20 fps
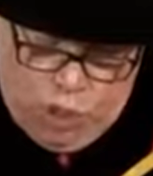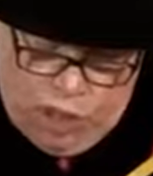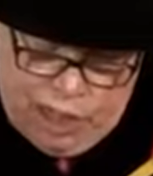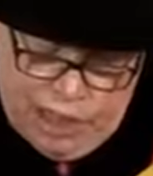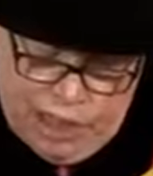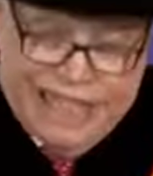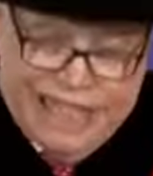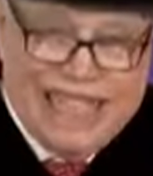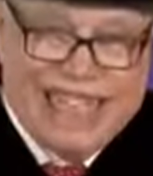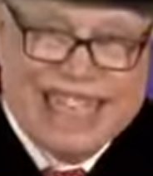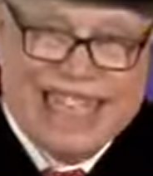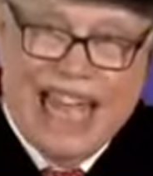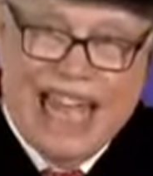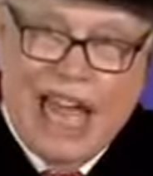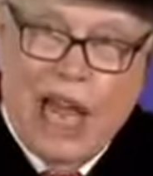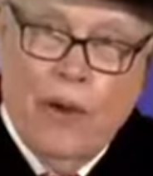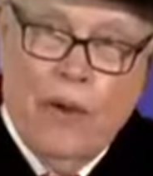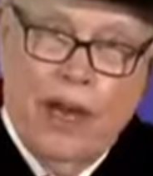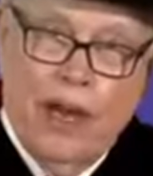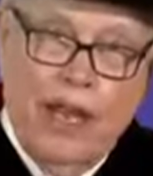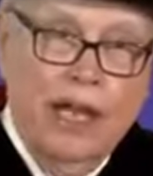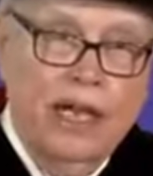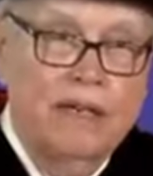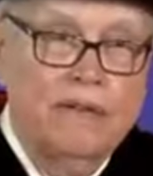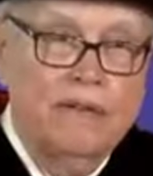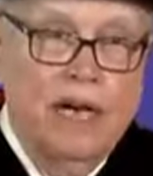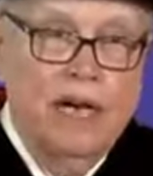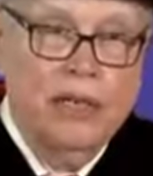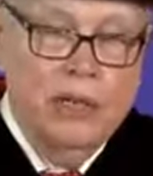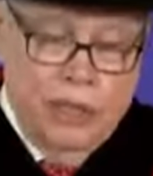in this area of
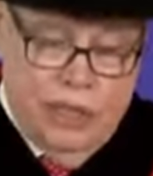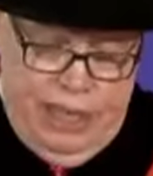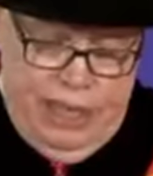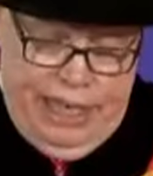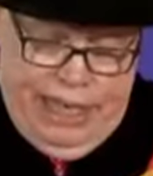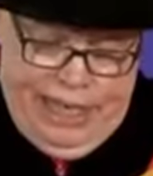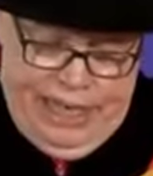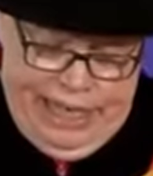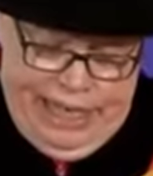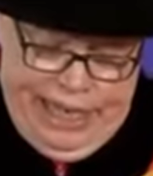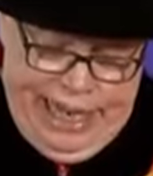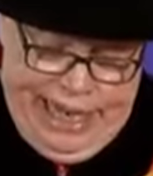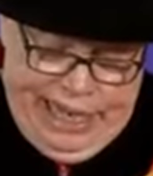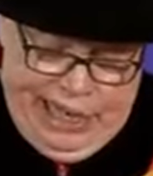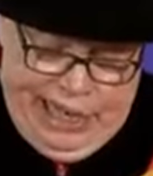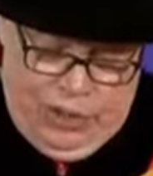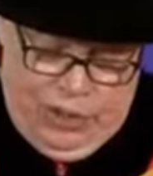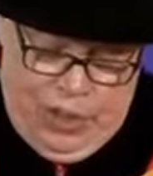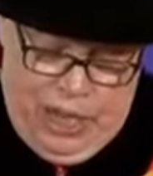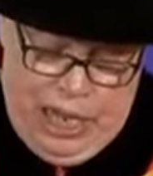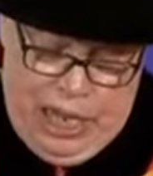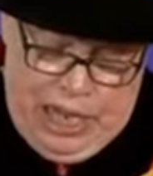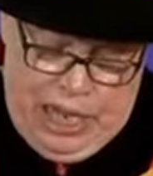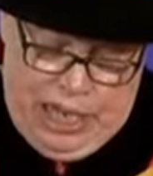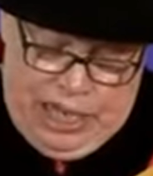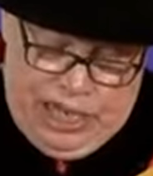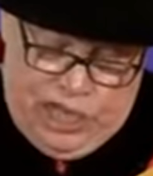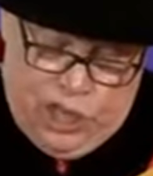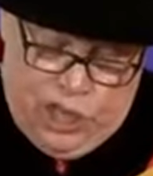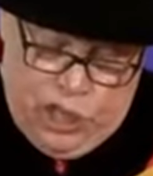understanding how
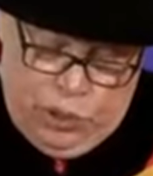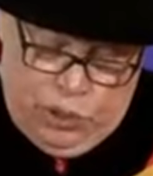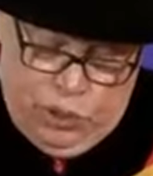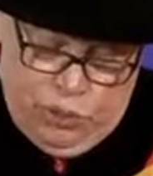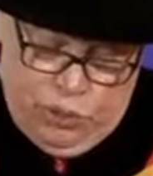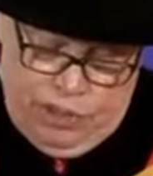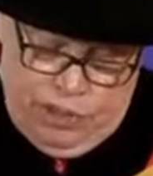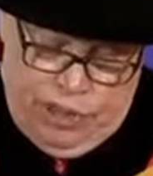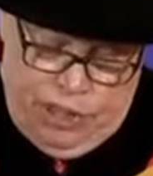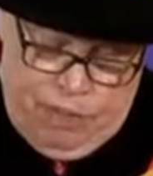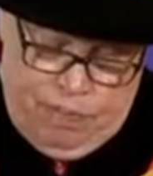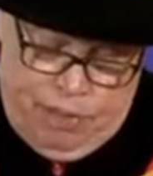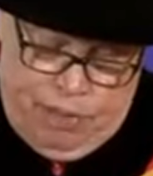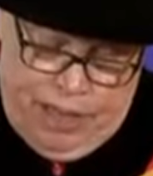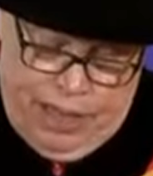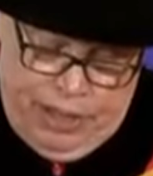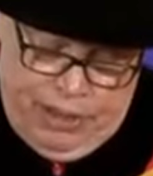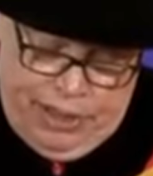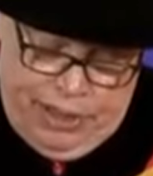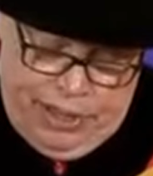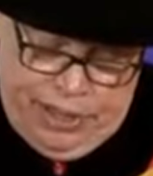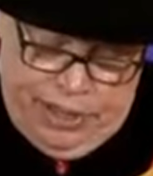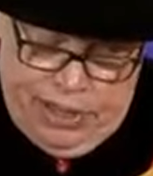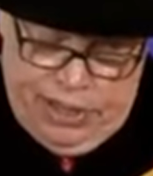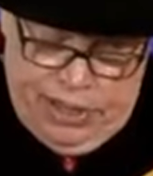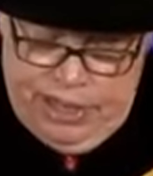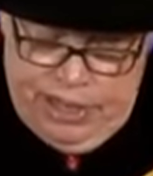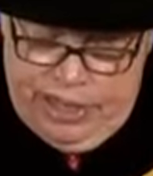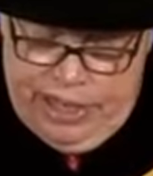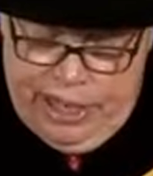children and parents
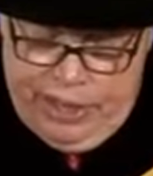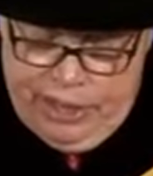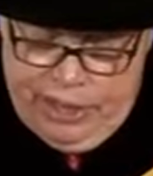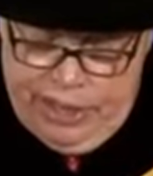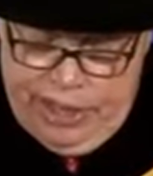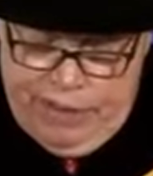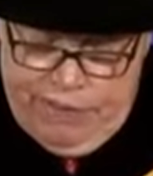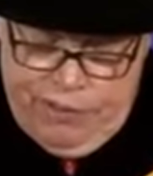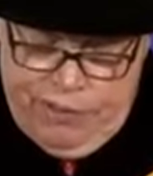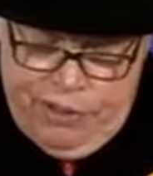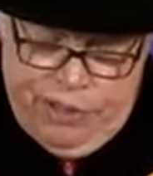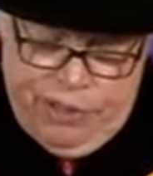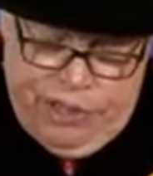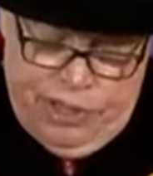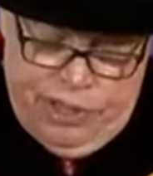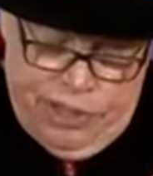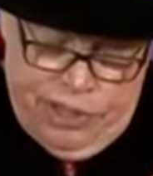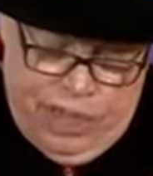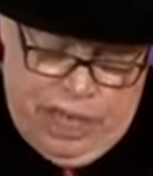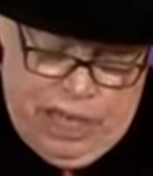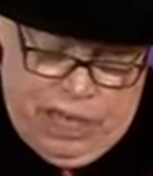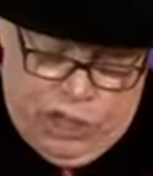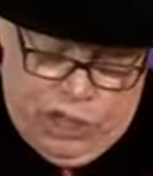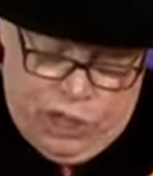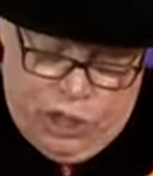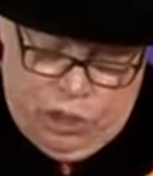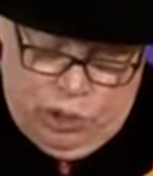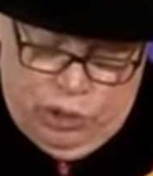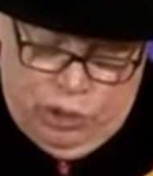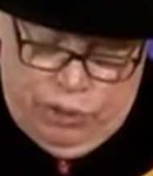and caregivers and
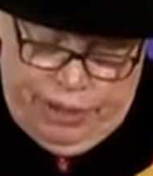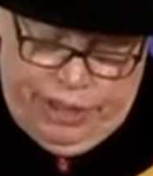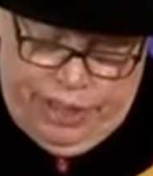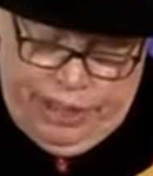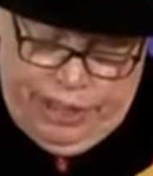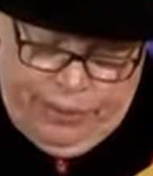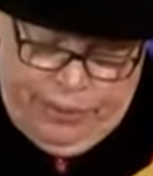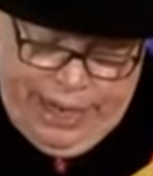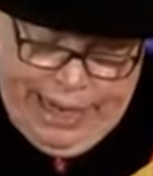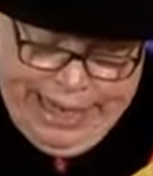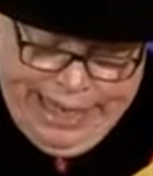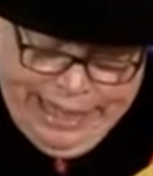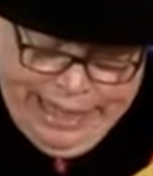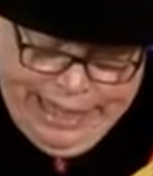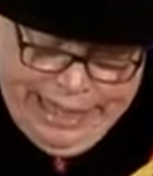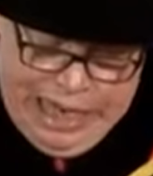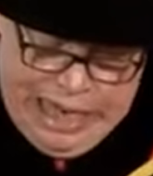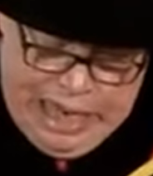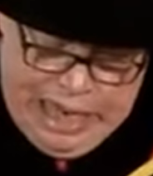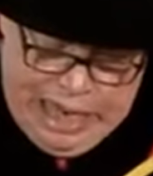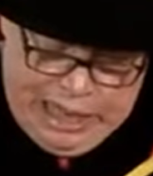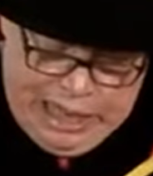children interact, it